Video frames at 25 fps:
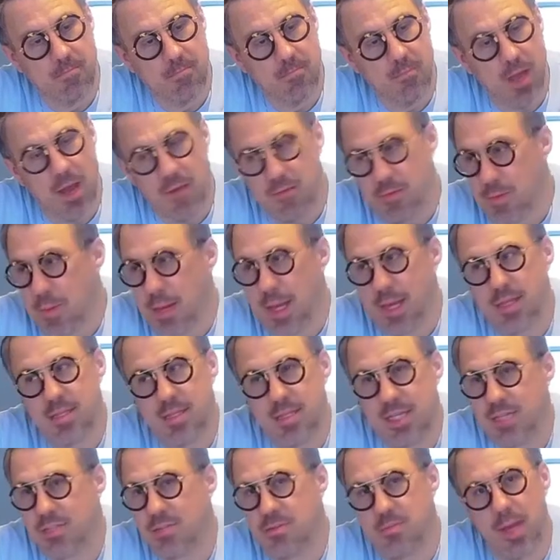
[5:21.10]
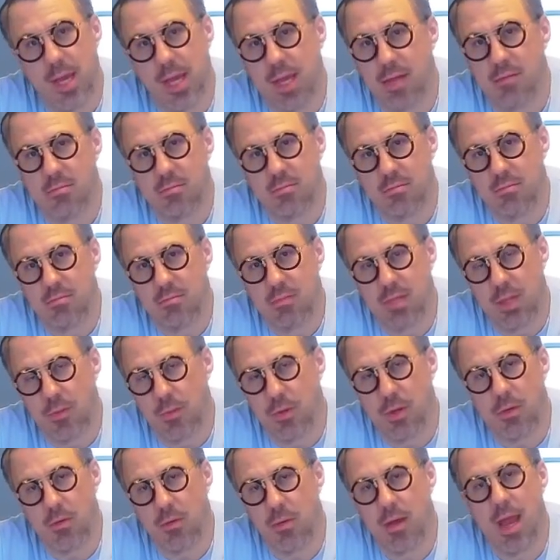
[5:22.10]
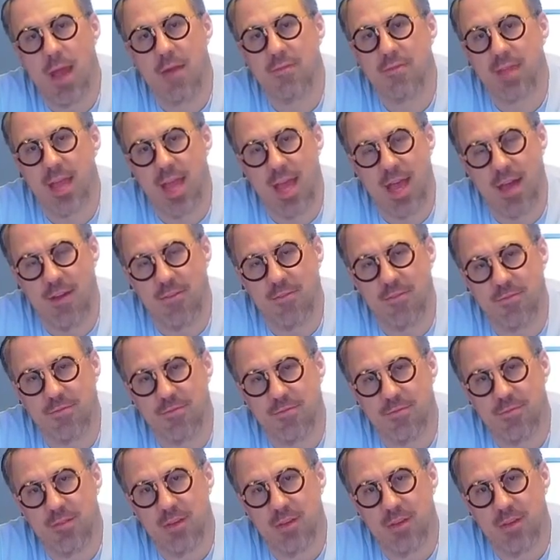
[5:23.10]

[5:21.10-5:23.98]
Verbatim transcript: everybody's needs are met. And then we don't have to have